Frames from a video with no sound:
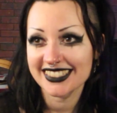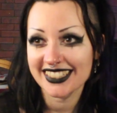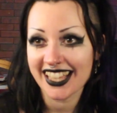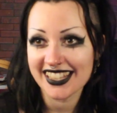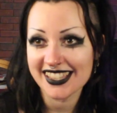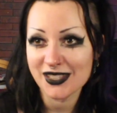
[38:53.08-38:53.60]

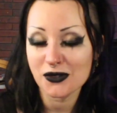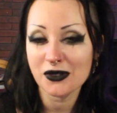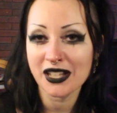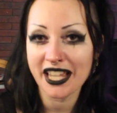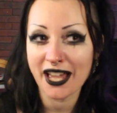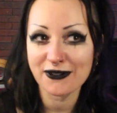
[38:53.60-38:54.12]
that's
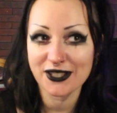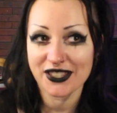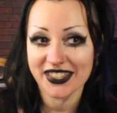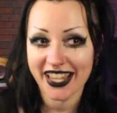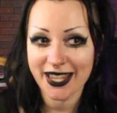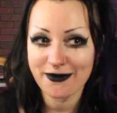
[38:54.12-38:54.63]
all I have to
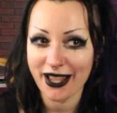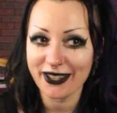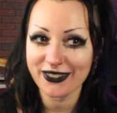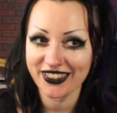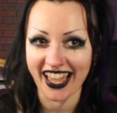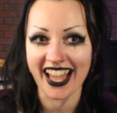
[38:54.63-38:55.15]
say
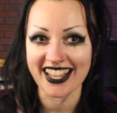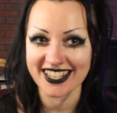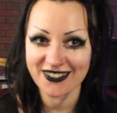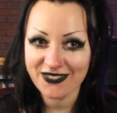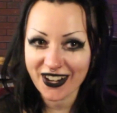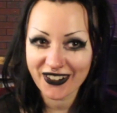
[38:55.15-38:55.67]
about that.
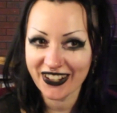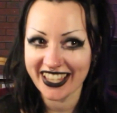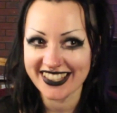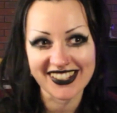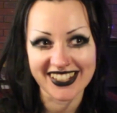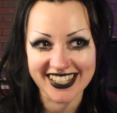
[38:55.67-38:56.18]
I'm very
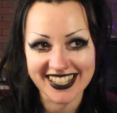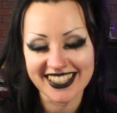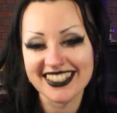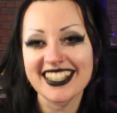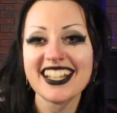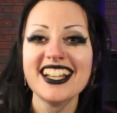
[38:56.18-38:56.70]
excited.